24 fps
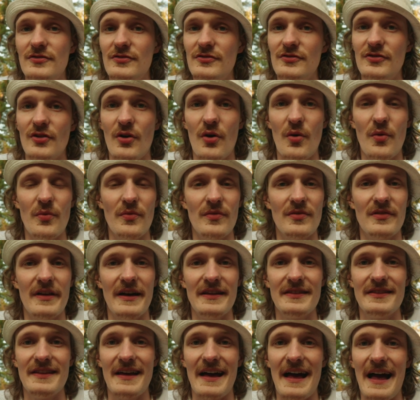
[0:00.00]
Don't
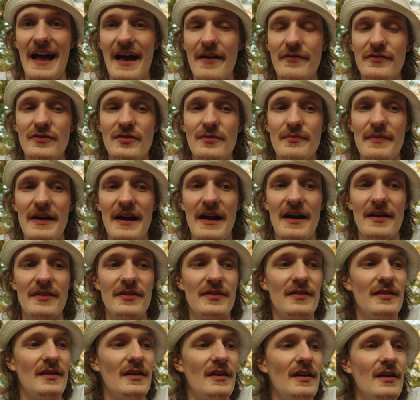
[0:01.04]
let the
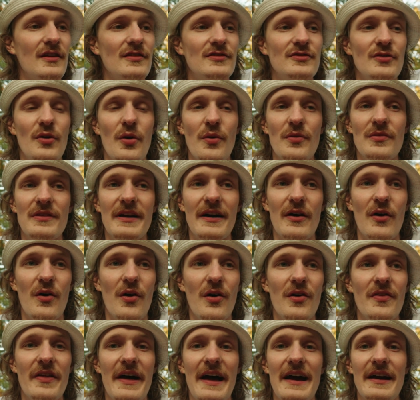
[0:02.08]
aftermath, don't let
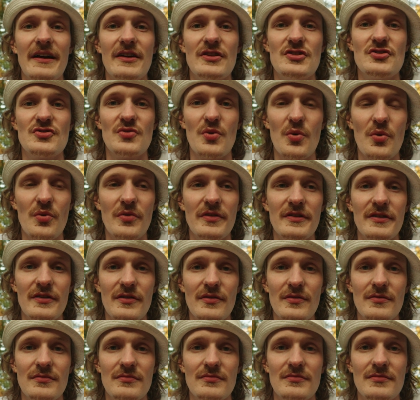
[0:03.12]
all that control
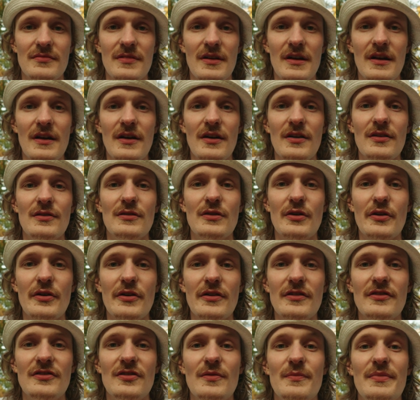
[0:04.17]
you.
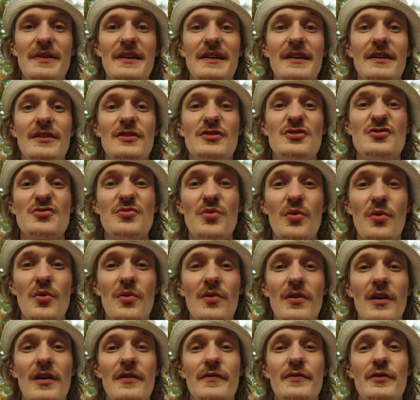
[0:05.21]
Learn to be in
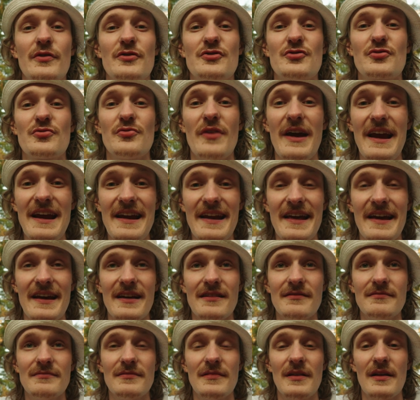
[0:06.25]
control of your
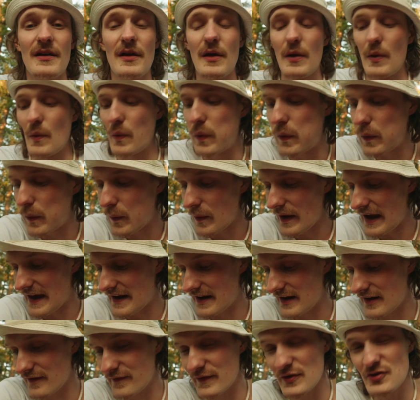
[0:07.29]
training. And
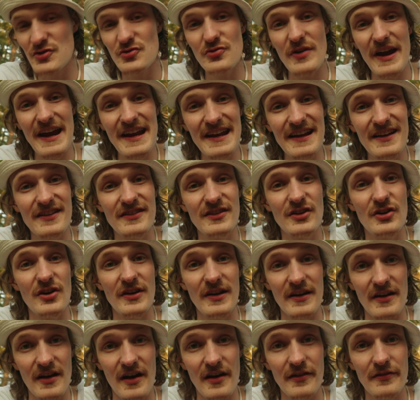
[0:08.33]
then if your training is good
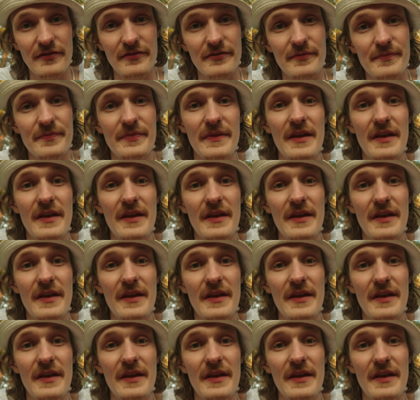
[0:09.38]
enough,